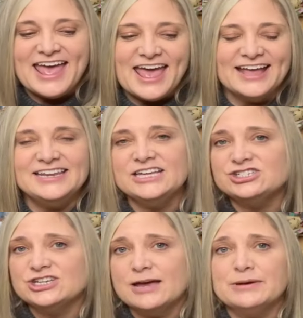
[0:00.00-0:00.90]
And
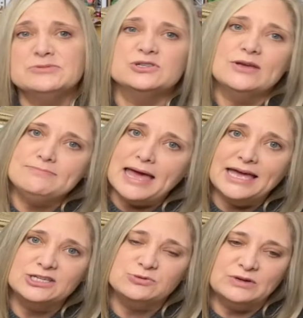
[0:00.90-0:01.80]
each time I'm sewing
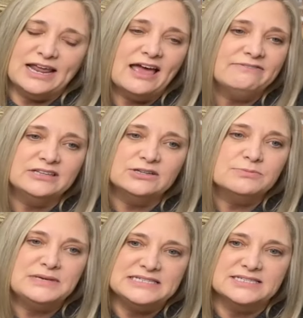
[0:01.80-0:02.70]
bags, when I have little
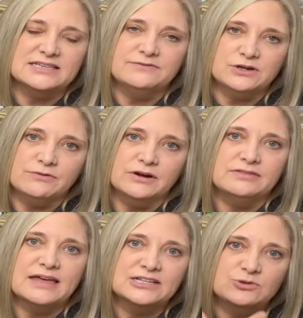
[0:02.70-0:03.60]
pieces left over,
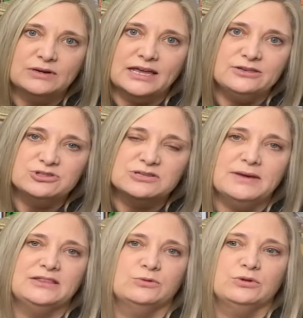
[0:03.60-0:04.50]
that's what I use to
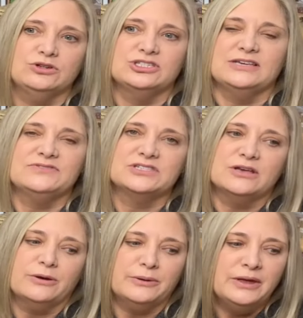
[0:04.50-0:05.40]
make the ruler sleeves.
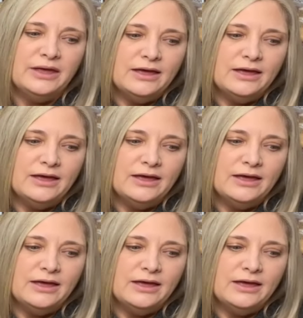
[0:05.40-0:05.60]
So